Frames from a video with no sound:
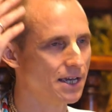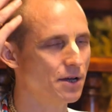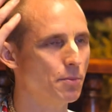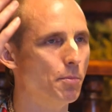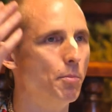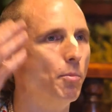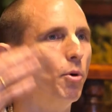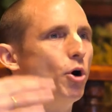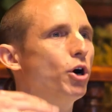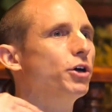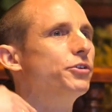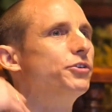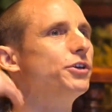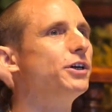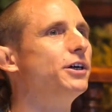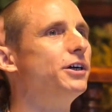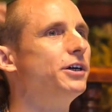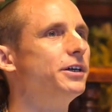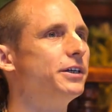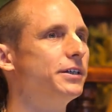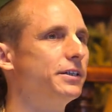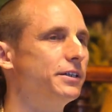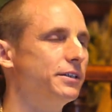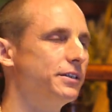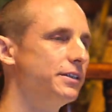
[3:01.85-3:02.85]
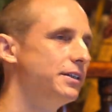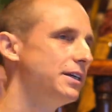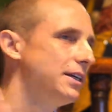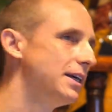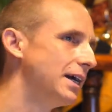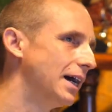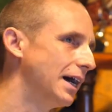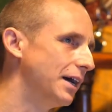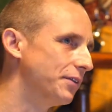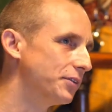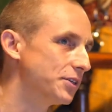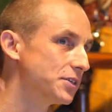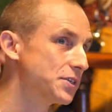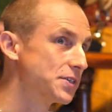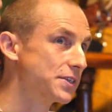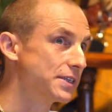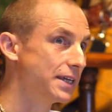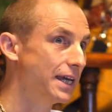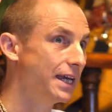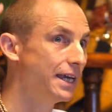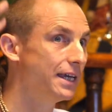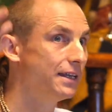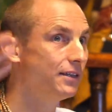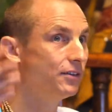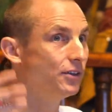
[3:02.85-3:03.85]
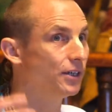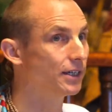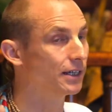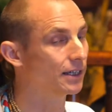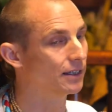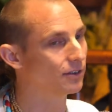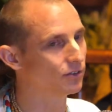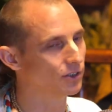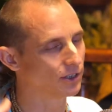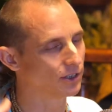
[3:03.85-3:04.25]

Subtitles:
modern understanding, and